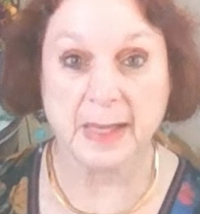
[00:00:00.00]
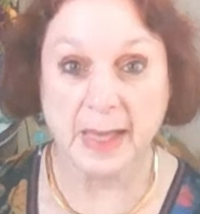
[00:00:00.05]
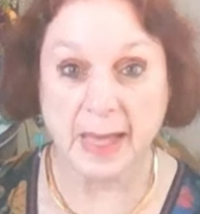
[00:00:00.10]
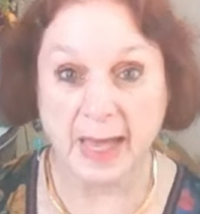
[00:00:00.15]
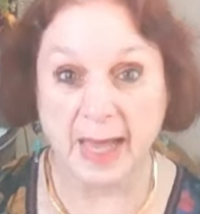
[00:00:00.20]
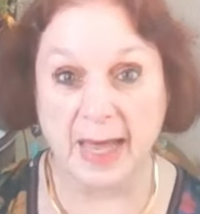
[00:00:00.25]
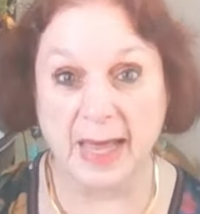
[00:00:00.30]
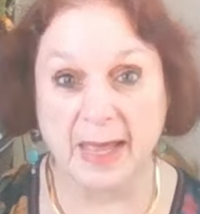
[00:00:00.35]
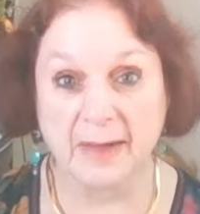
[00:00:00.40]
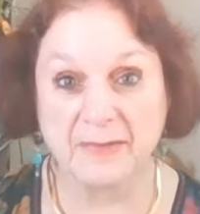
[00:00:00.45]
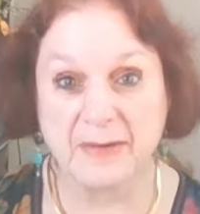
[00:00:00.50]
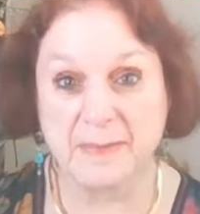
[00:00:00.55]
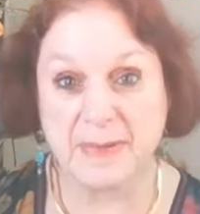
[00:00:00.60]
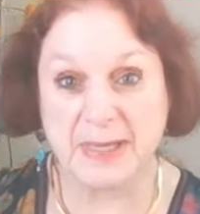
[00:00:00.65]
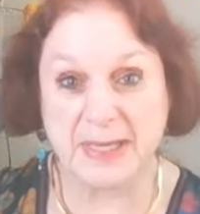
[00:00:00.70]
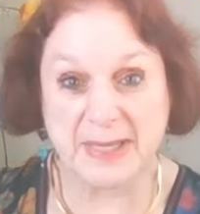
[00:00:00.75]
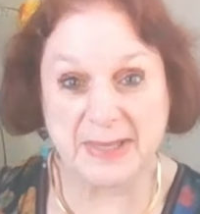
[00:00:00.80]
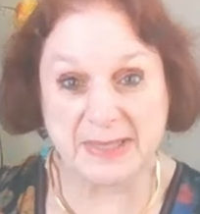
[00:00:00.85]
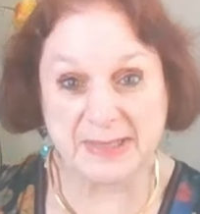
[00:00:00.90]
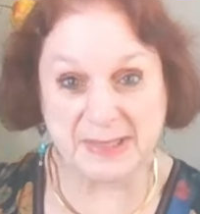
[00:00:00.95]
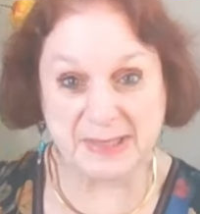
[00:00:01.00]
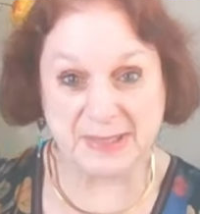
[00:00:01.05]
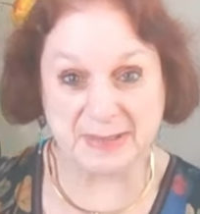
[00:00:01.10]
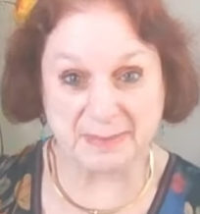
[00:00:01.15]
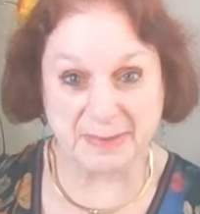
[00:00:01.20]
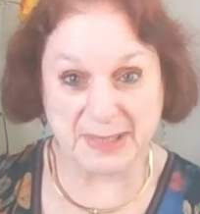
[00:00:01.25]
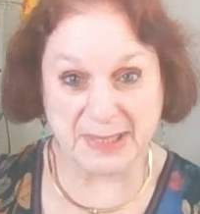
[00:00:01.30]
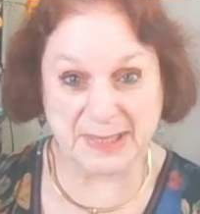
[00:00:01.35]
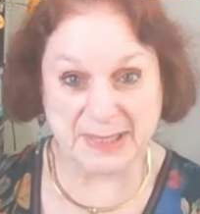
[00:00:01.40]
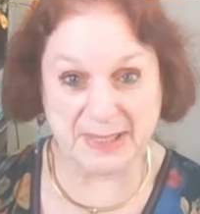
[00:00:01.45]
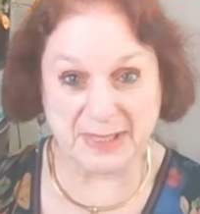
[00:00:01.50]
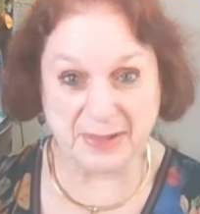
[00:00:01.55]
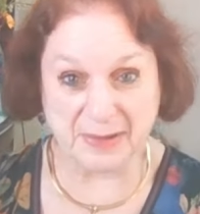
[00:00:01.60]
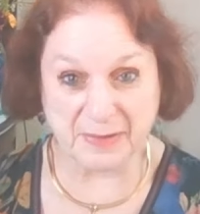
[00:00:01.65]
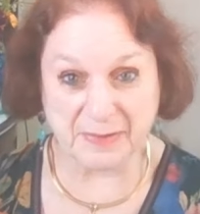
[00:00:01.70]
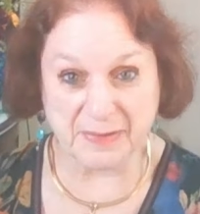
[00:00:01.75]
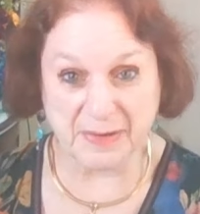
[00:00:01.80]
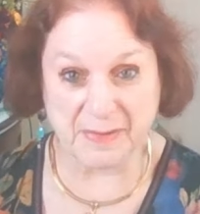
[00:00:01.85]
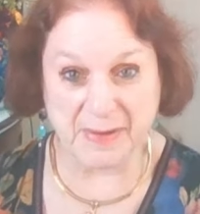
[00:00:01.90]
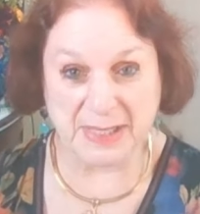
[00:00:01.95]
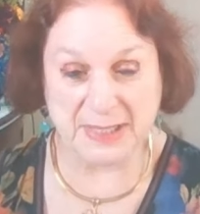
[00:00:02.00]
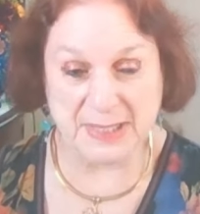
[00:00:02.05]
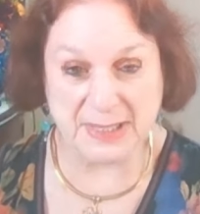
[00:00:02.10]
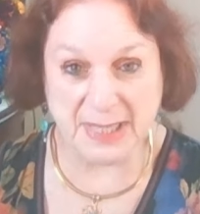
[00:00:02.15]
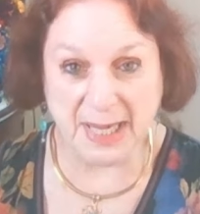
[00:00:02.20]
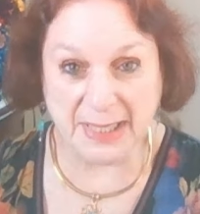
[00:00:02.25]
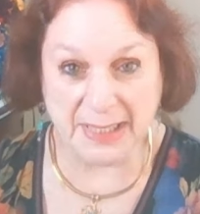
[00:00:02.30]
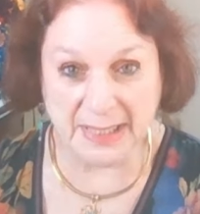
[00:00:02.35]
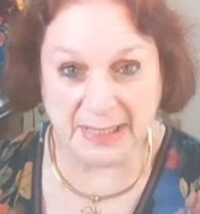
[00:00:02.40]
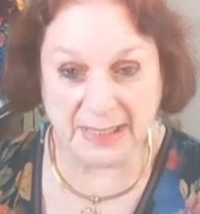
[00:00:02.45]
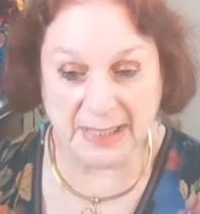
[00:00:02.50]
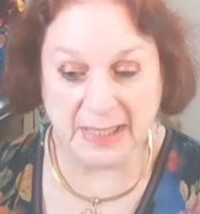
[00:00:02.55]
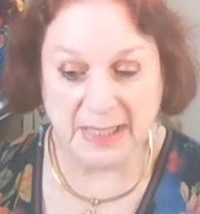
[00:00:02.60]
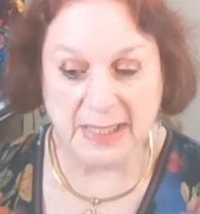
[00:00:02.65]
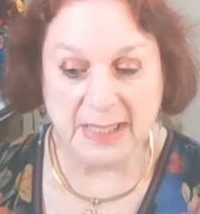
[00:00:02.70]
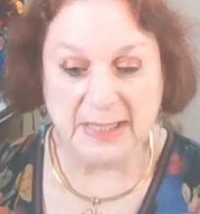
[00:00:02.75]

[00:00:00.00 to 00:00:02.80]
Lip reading: Hi everybody, this is Melissa, your free range psychic.